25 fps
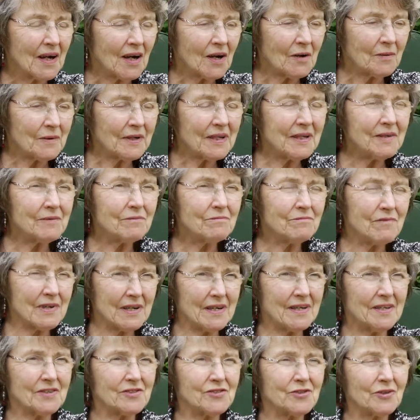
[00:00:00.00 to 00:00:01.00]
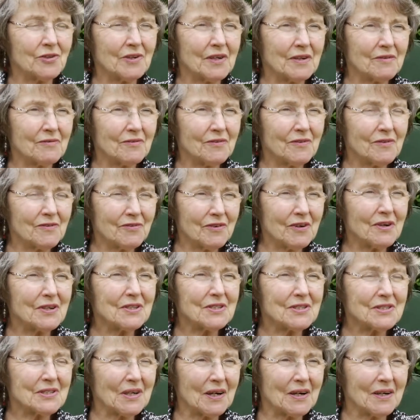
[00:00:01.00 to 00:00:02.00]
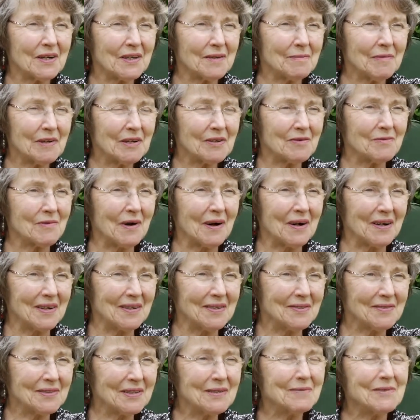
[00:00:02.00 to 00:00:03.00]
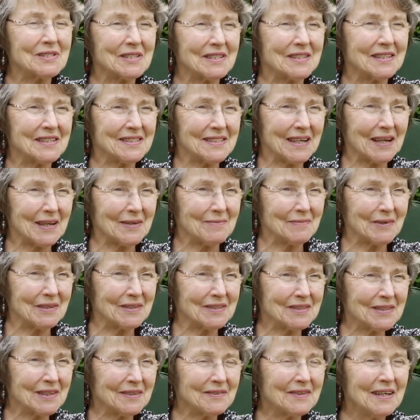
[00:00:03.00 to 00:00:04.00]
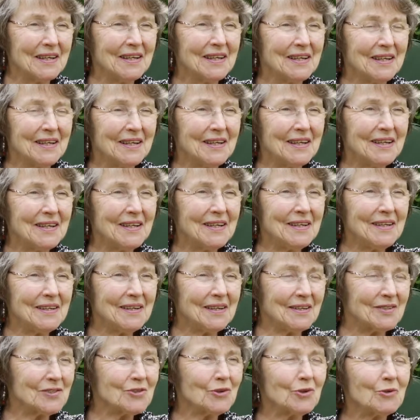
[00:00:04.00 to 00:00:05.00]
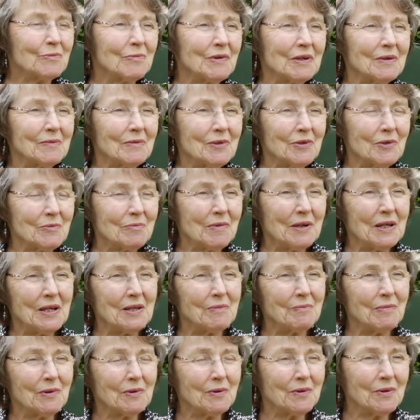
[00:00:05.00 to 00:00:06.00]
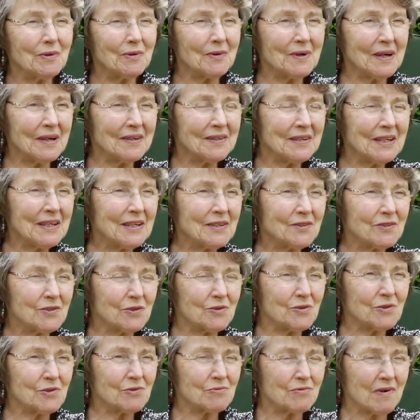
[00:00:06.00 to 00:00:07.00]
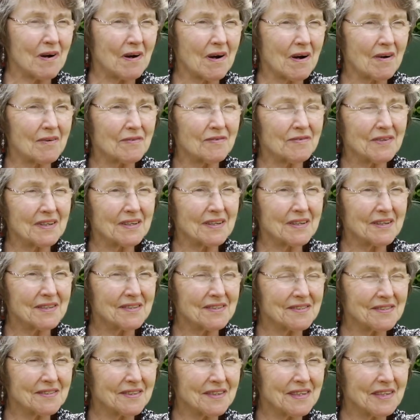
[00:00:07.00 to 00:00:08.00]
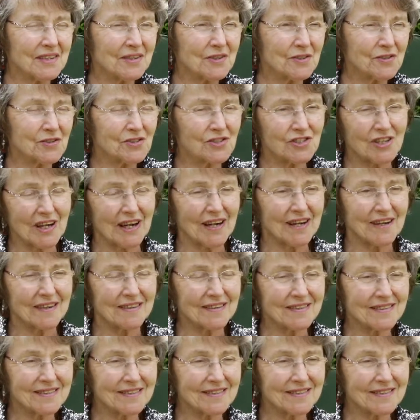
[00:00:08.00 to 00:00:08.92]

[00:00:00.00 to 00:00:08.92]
Oh, he really enjoyed it from the first time he arrived. He was in his element. He enjoyed being with the people, and he could do craft things, and he could chat